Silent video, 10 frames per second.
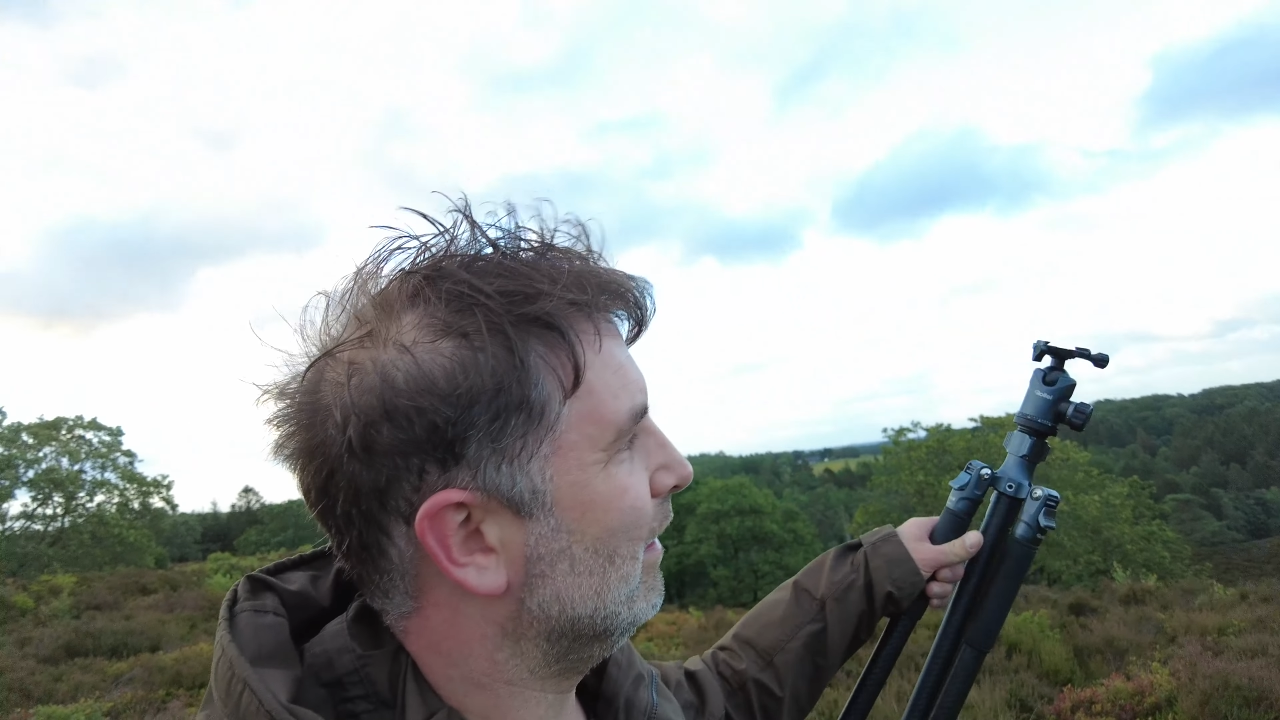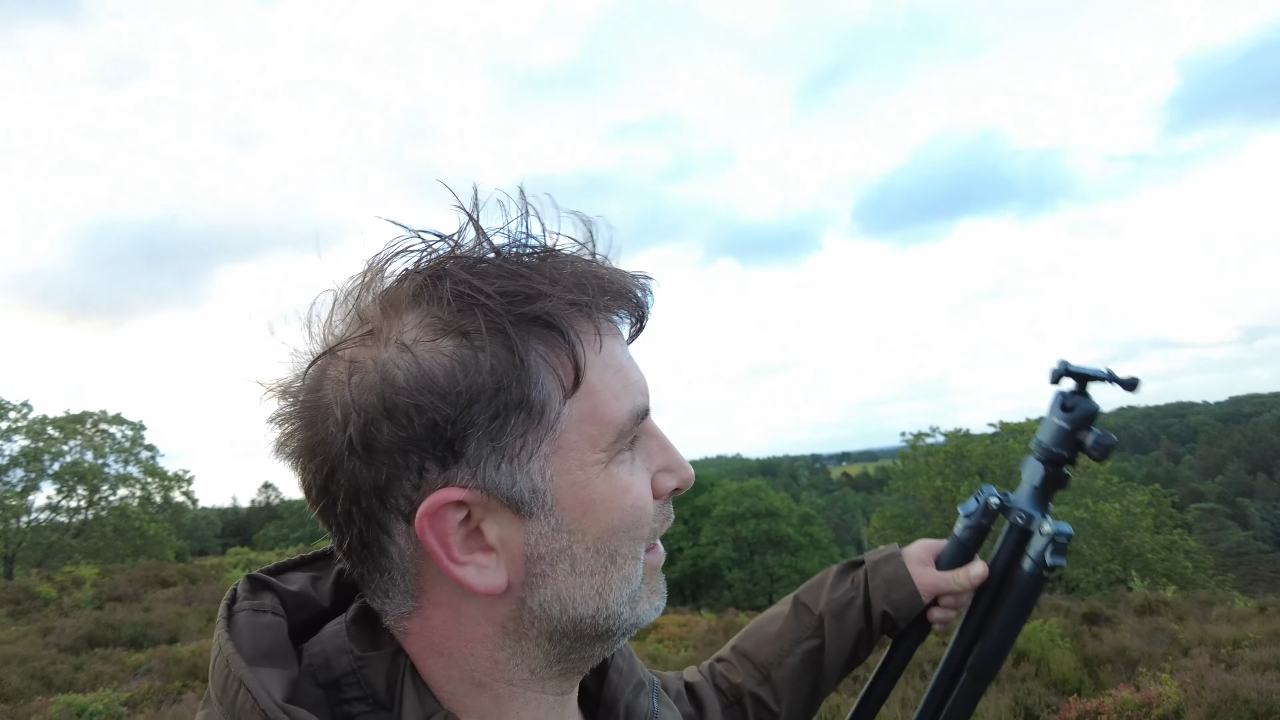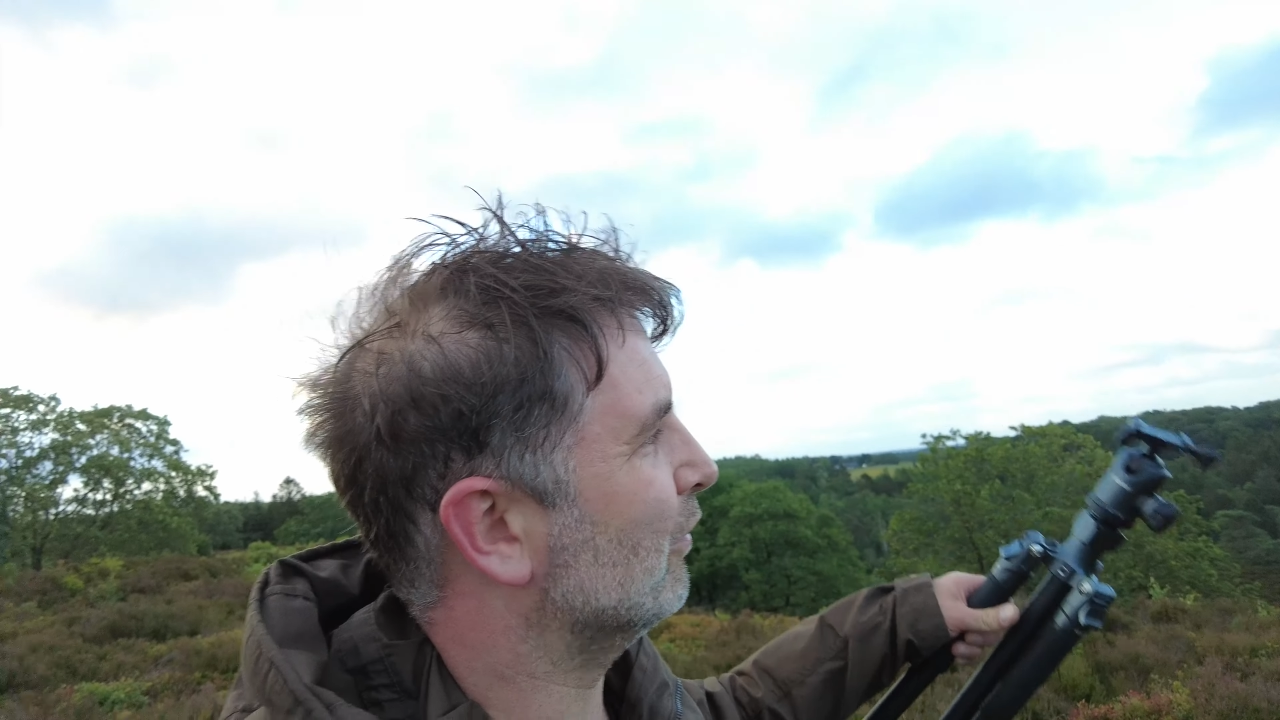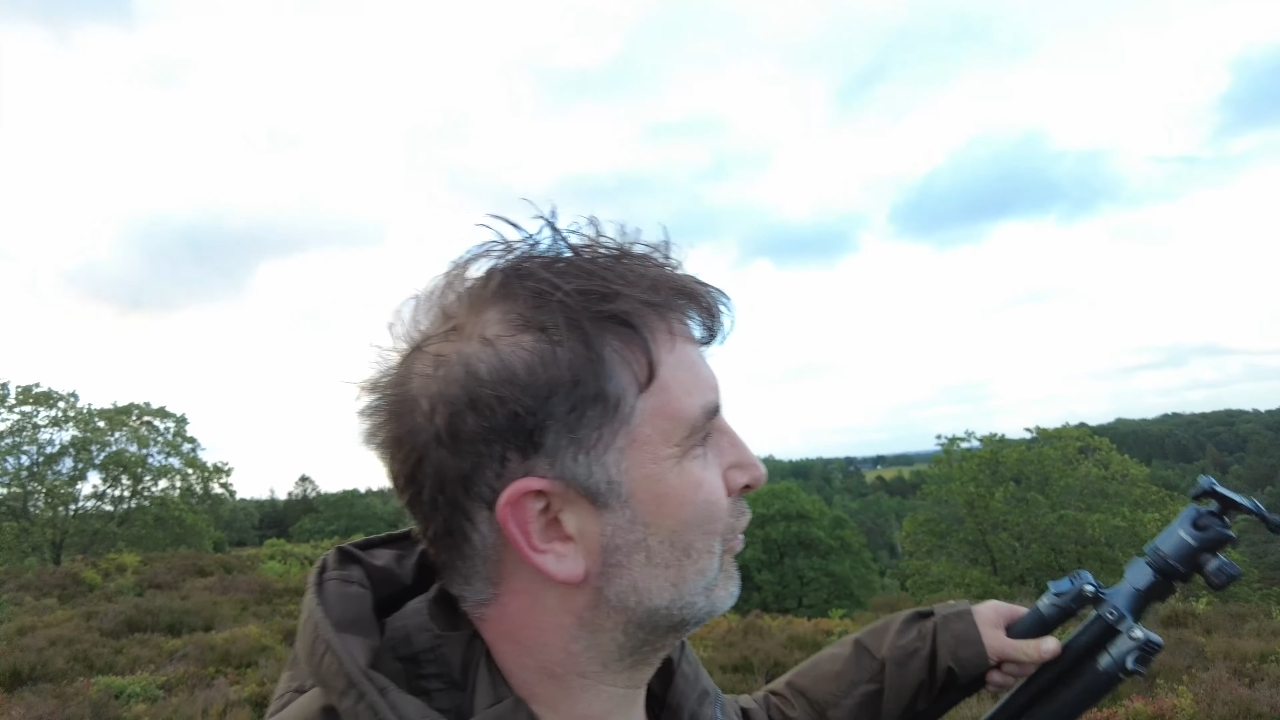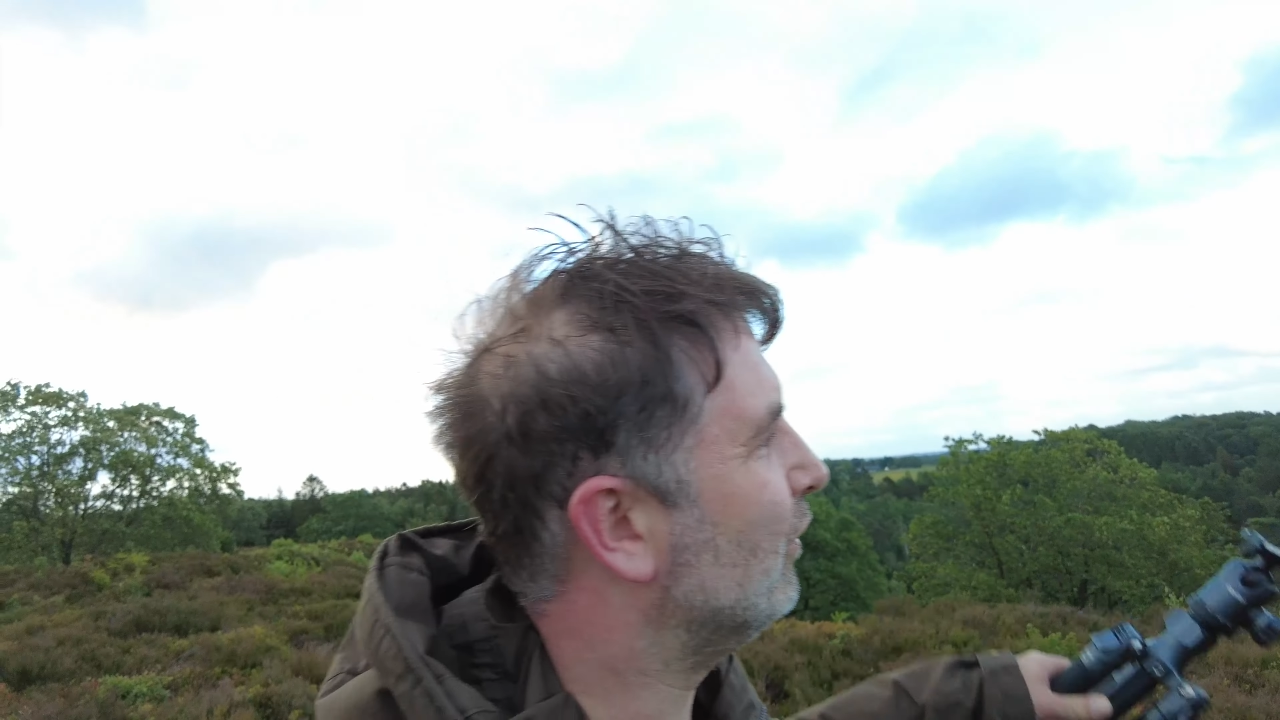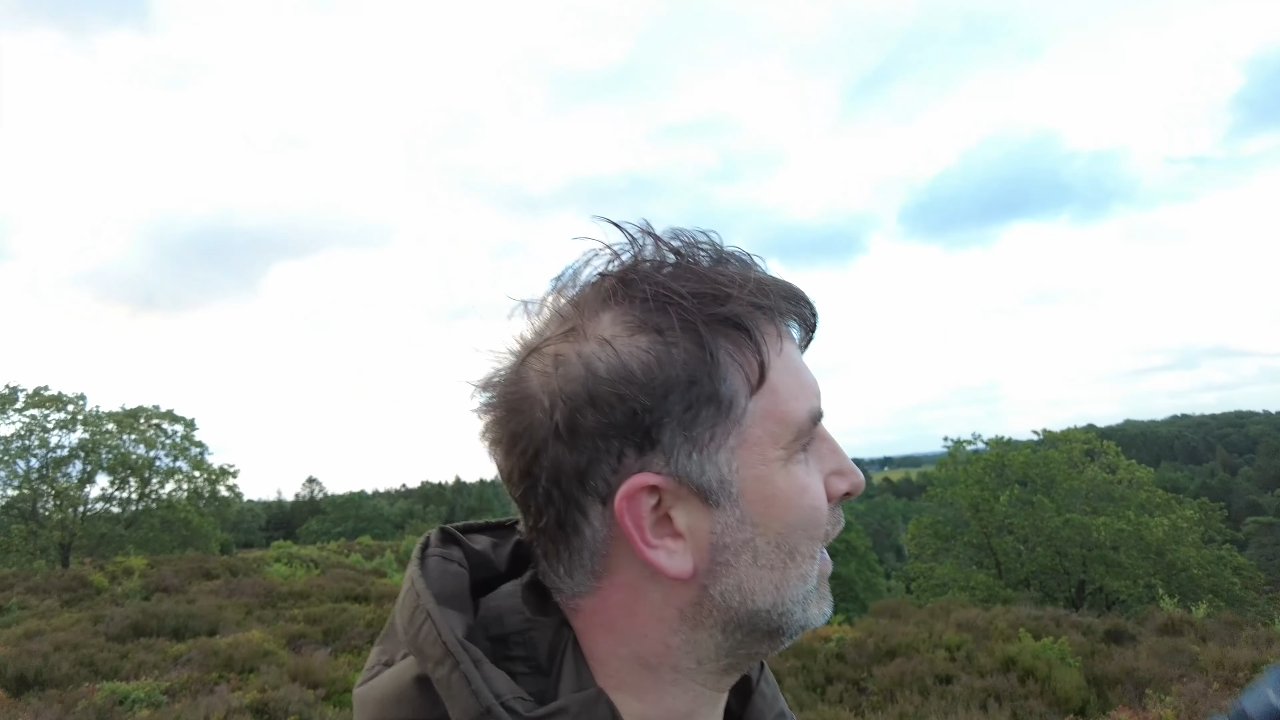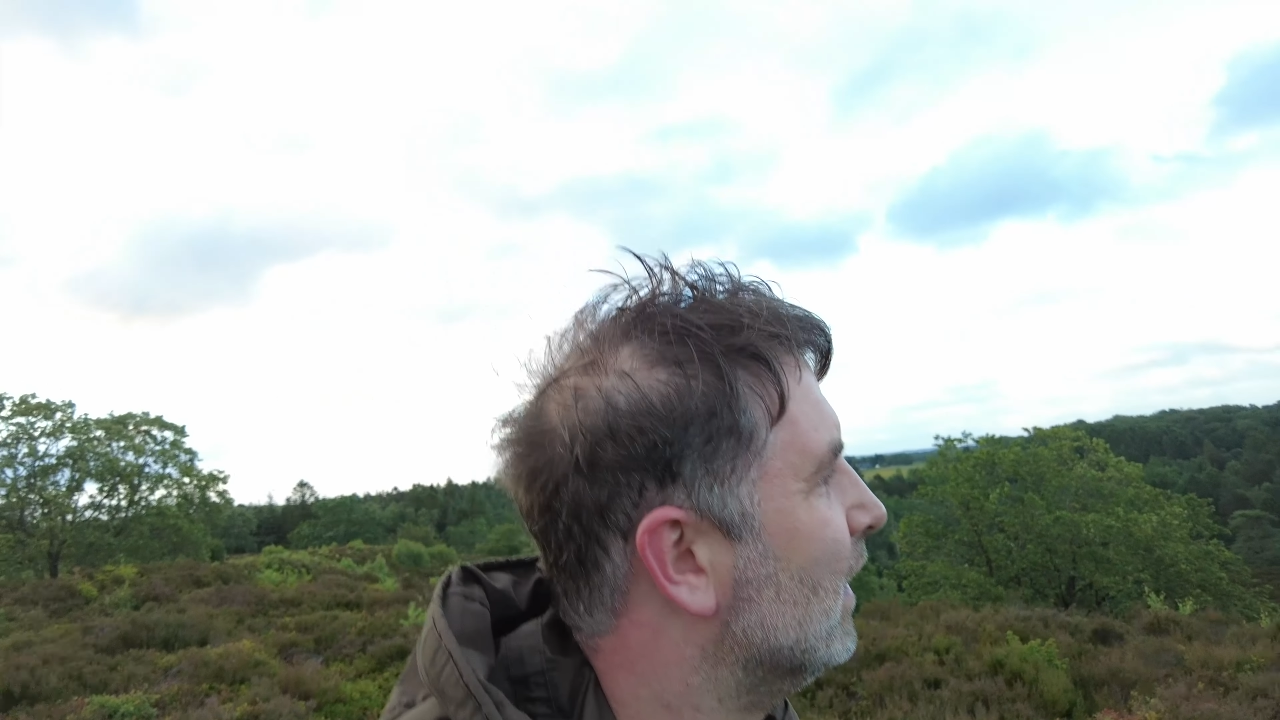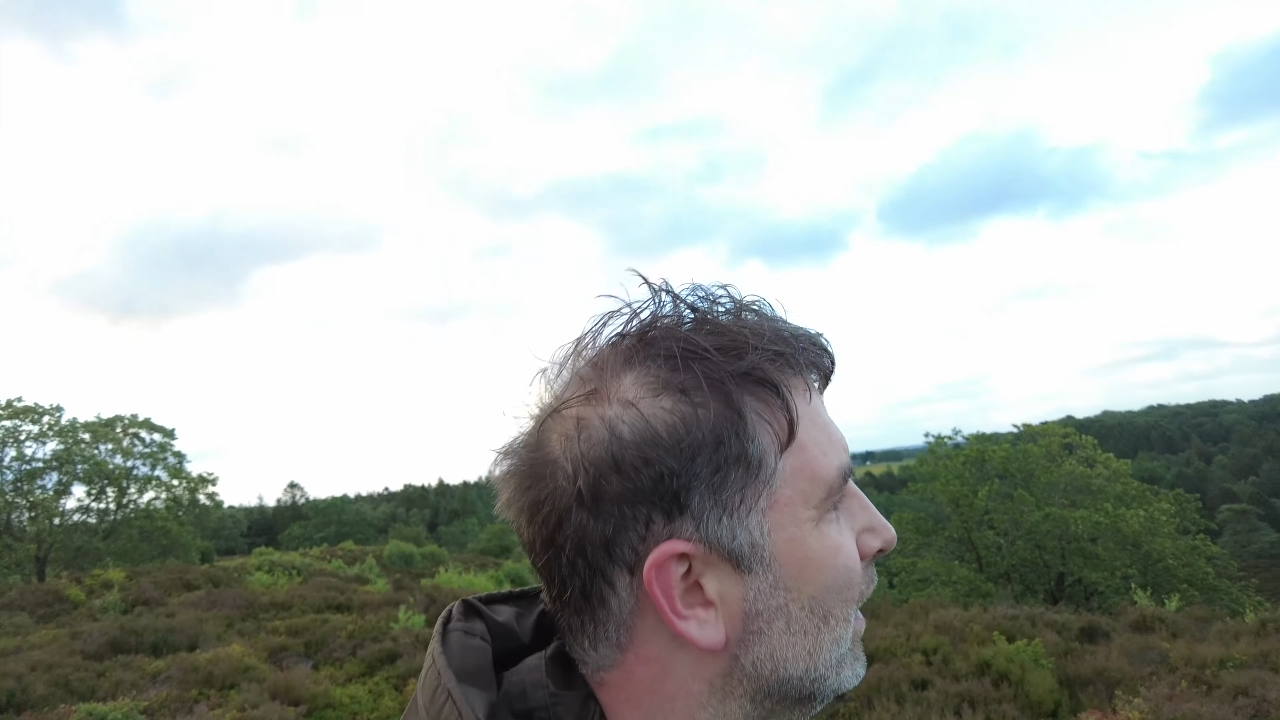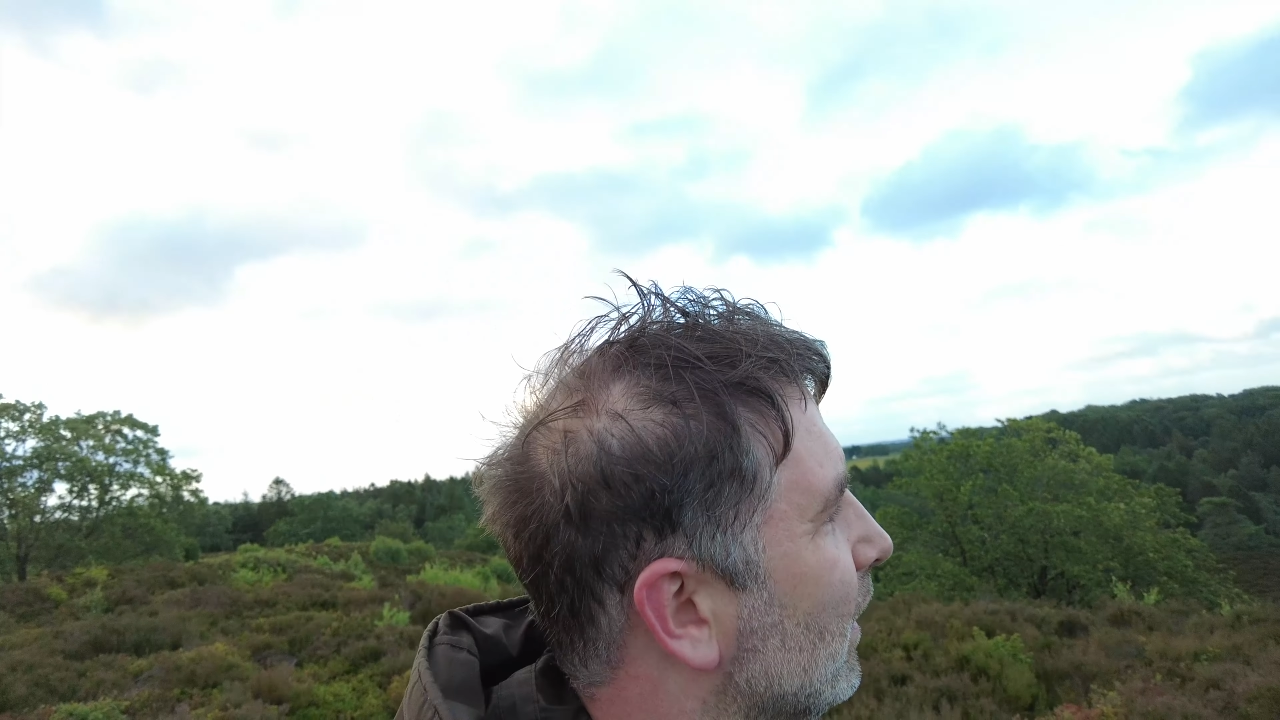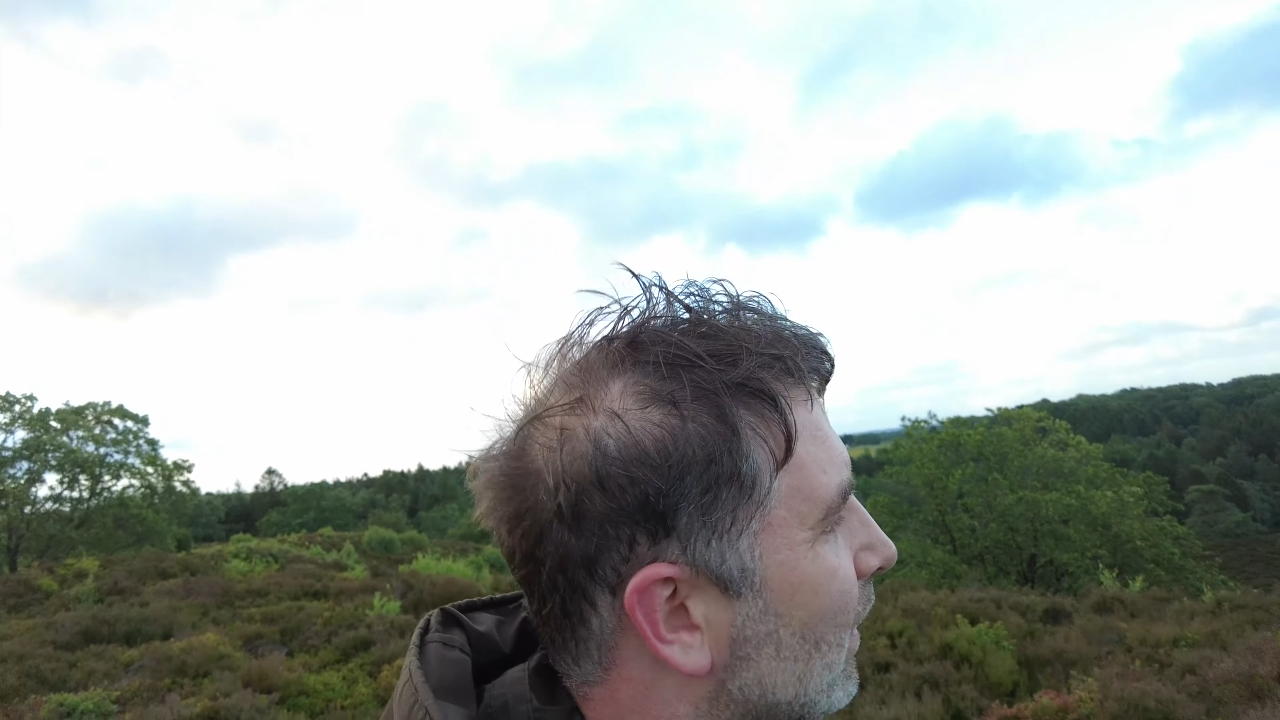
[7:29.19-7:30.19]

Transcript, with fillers: little tree,